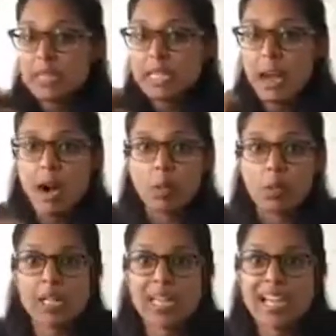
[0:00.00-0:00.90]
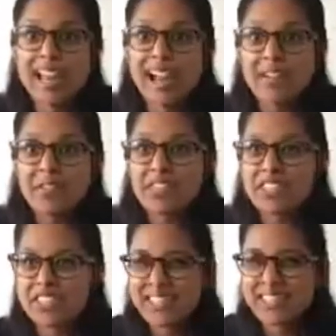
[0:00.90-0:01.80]
I would love to
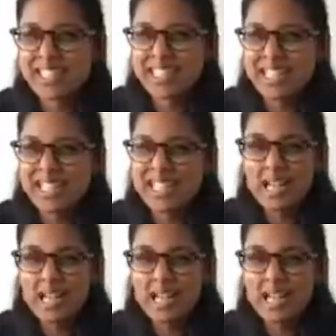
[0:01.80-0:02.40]
see it,